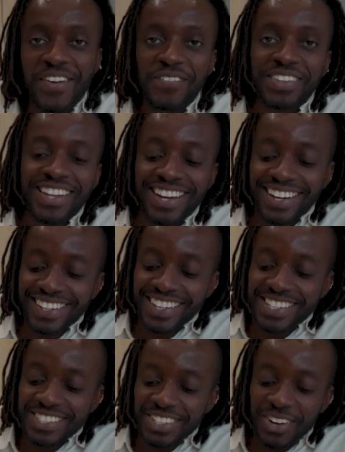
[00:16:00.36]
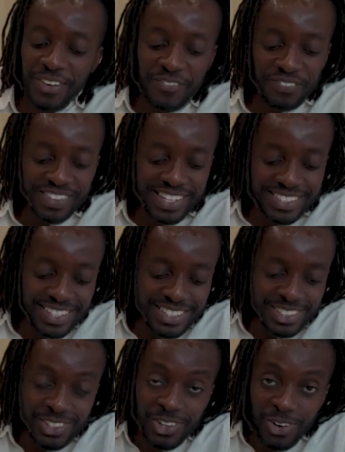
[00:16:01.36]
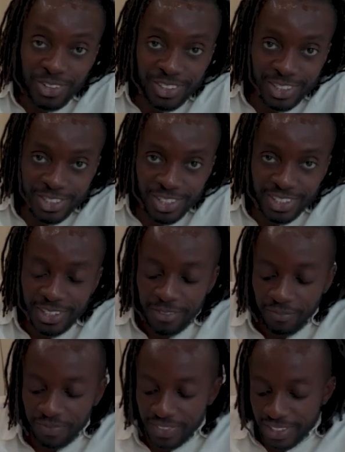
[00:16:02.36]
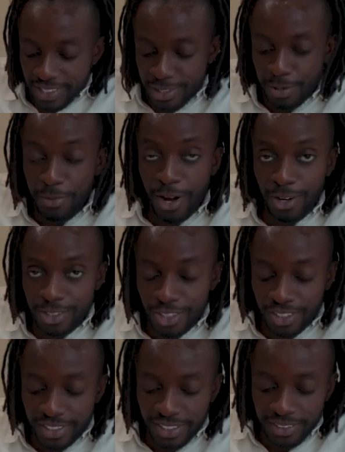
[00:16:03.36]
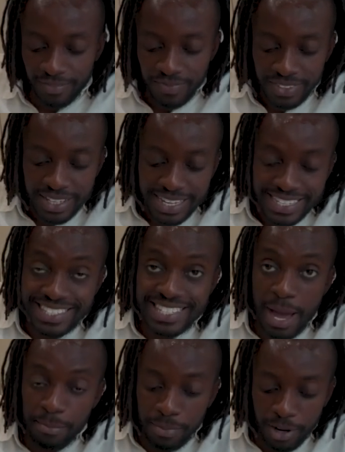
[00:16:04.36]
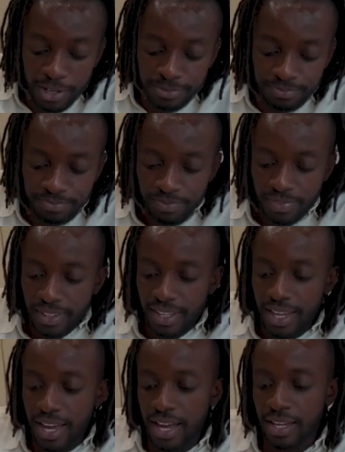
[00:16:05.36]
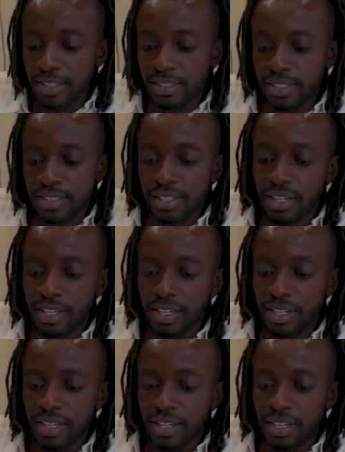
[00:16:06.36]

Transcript: Okay, so this is coconut chutney, tomato chutney, sambar, and